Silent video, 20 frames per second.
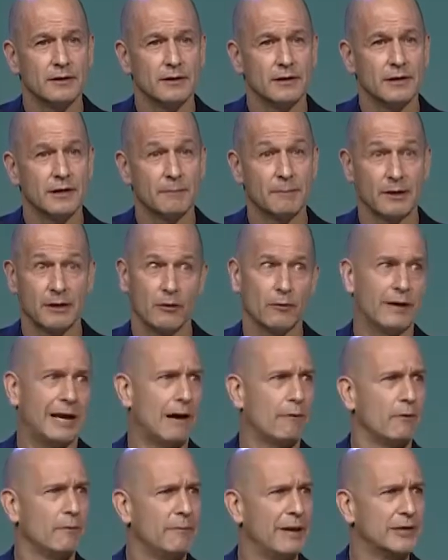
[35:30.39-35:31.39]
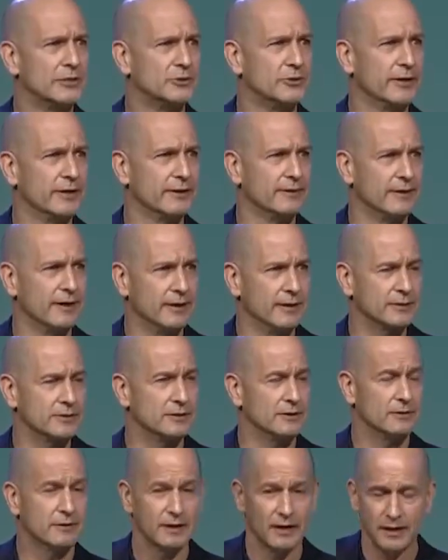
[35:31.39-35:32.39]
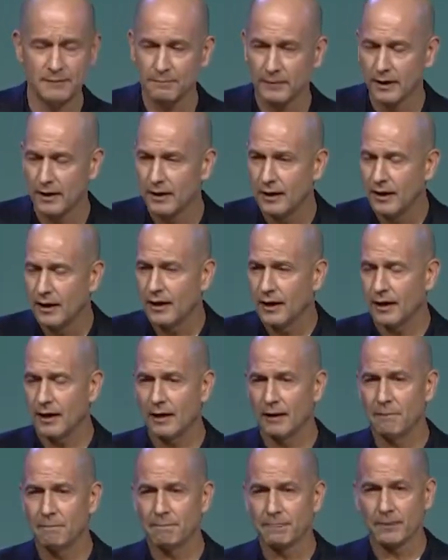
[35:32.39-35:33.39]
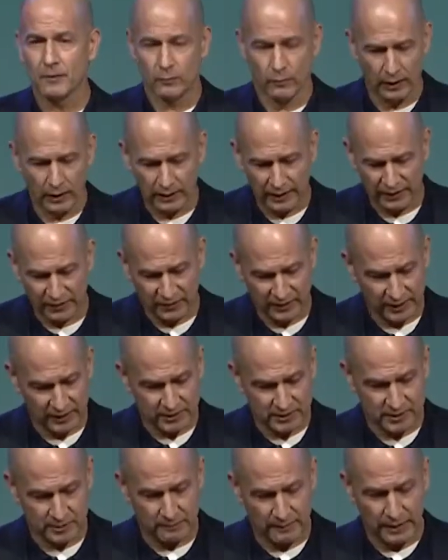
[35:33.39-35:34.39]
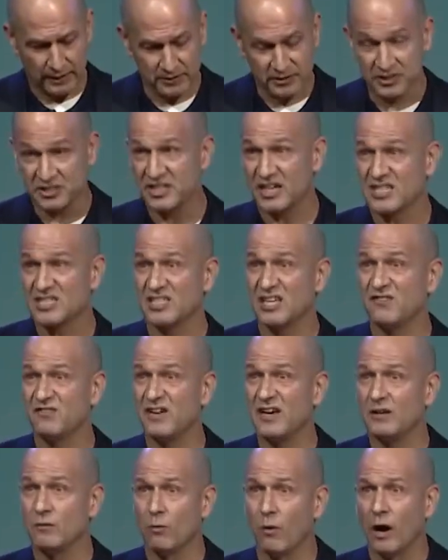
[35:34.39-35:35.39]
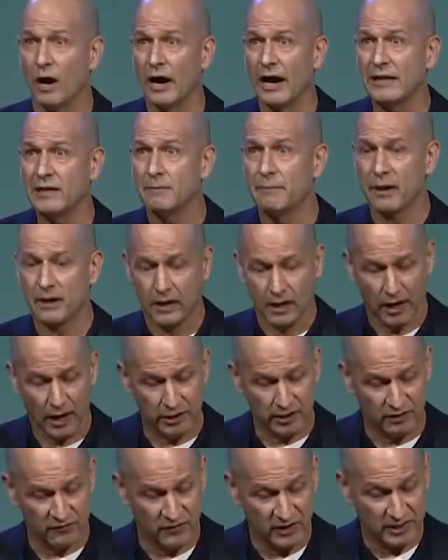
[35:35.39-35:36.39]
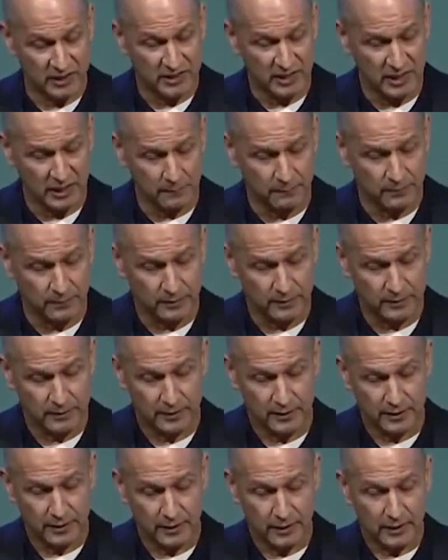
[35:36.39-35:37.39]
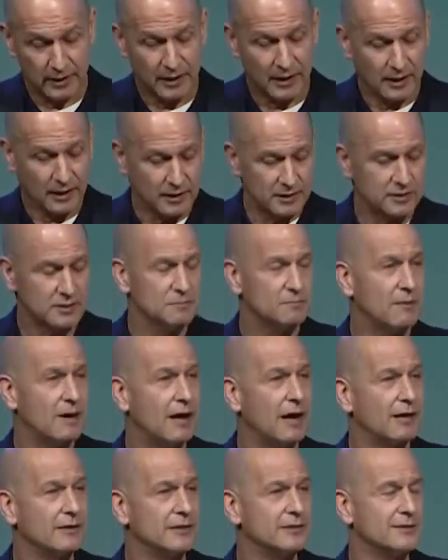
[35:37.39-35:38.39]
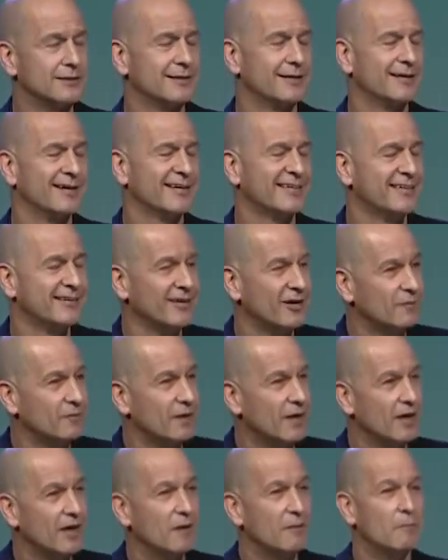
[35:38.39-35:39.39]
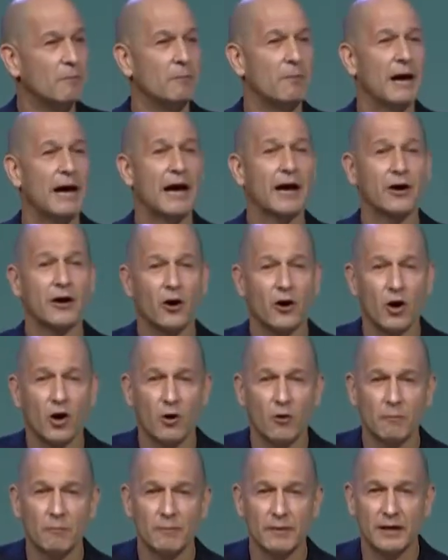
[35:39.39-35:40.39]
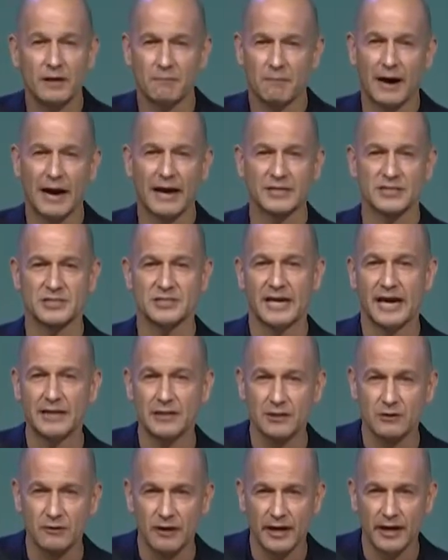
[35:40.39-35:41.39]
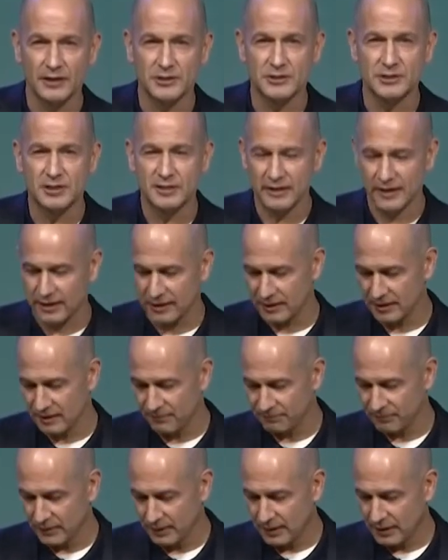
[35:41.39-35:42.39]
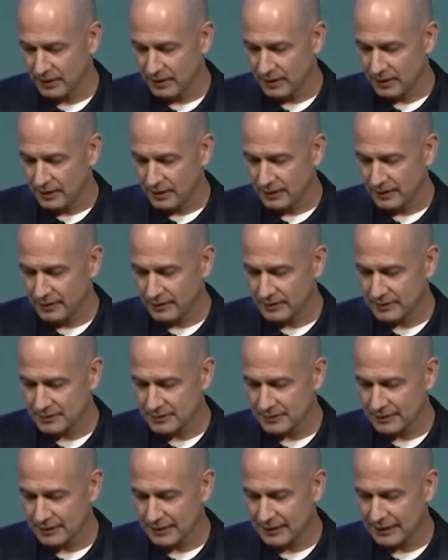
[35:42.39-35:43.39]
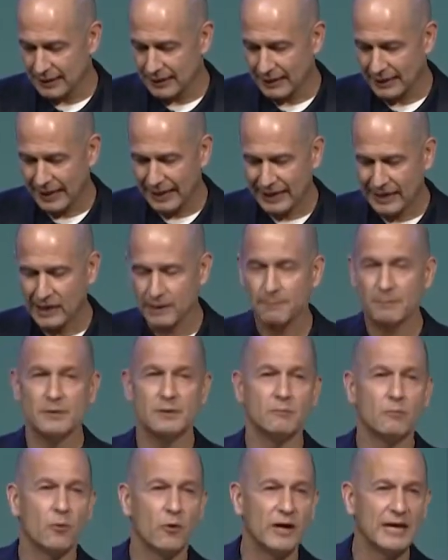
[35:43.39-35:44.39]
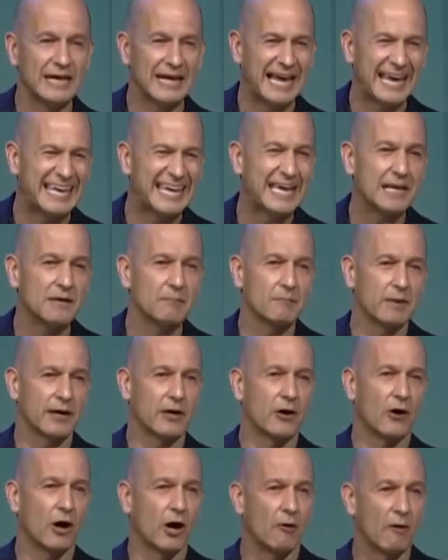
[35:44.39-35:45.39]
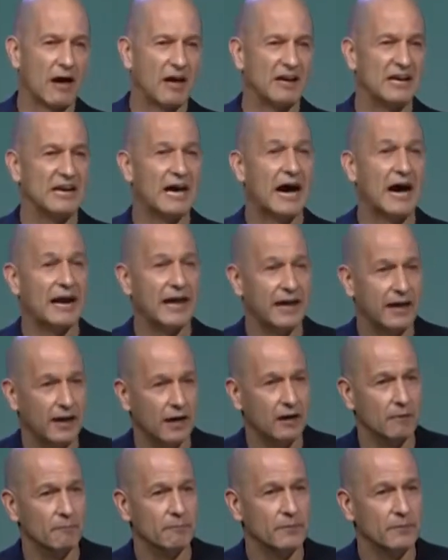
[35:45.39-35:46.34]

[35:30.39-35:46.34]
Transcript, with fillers: I'm thinking, oh, now we're measuring things. Okay. Well, I think it's about 60 feet wide and about 100 feet deep. And he smiled and he said, "You know, back home at my estate in Greenwich, Connecticut," he goes, "I get up in the morning and I get in my car around 9 a.m.